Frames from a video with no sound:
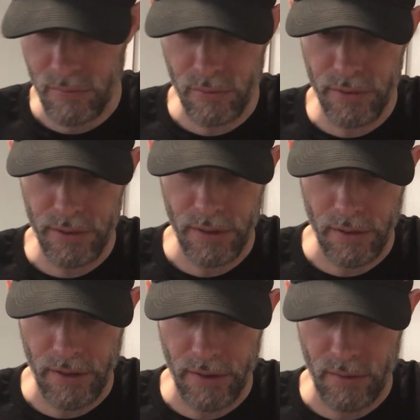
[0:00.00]
really
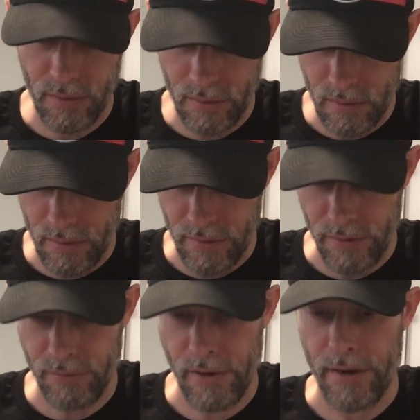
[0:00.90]
like
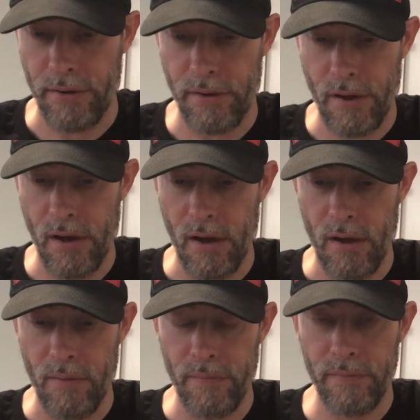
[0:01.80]
this record.
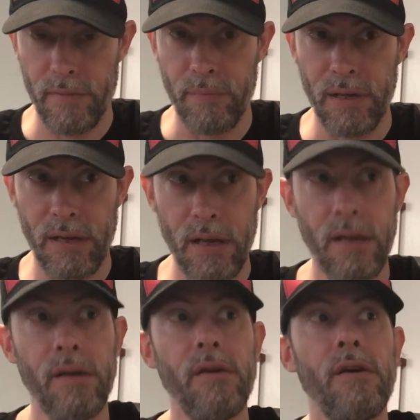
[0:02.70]
Um, the
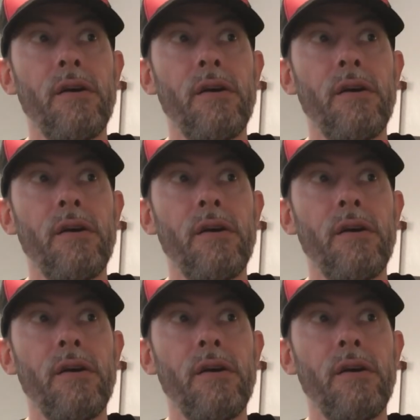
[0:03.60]
beginning,